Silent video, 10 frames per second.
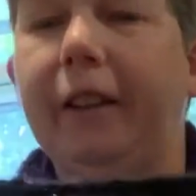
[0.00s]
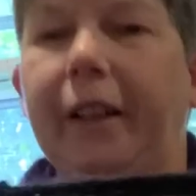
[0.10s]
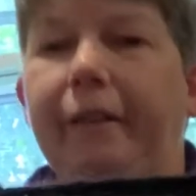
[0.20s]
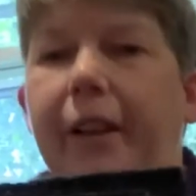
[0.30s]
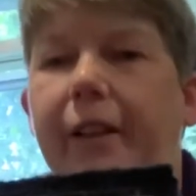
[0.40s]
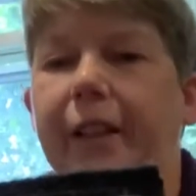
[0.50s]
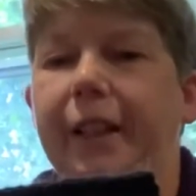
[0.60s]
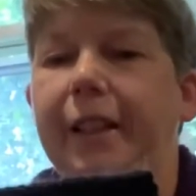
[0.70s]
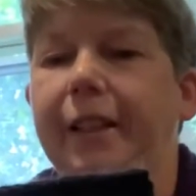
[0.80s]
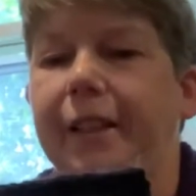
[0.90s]
I found it
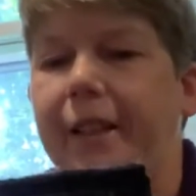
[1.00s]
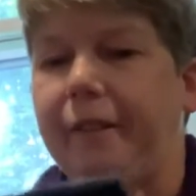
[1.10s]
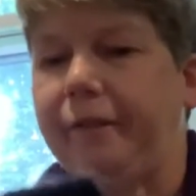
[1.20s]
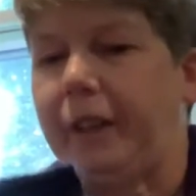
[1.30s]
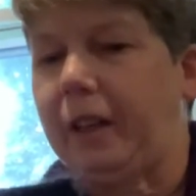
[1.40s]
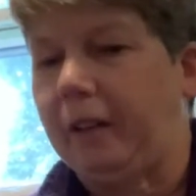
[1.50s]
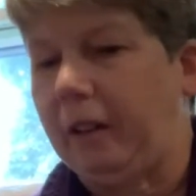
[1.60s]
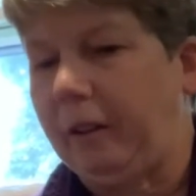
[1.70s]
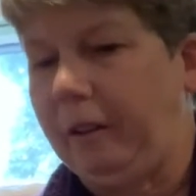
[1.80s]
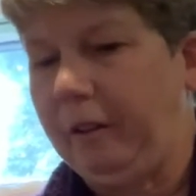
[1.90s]
easy to
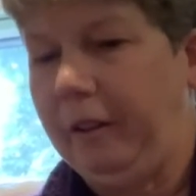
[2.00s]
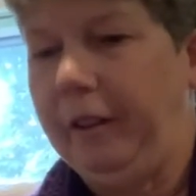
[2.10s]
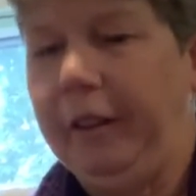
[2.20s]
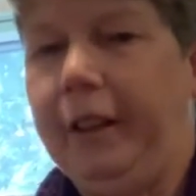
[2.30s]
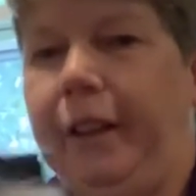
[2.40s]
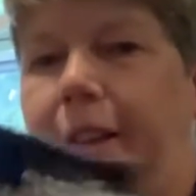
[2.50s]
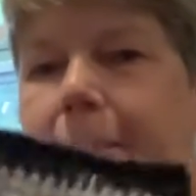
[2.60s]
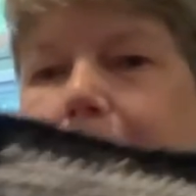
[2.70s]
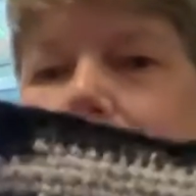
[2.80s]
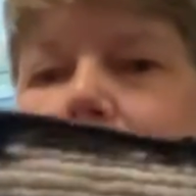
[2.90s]
follow.
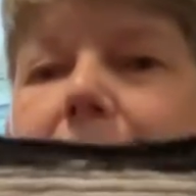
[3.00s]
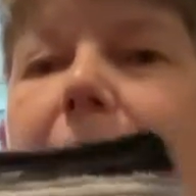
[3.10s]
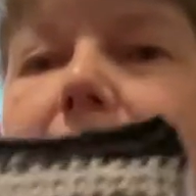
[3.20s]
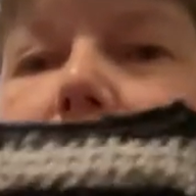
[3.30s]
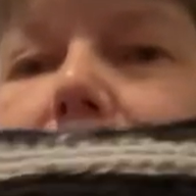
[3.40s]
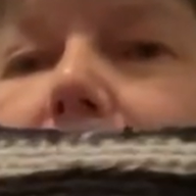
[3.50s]
This is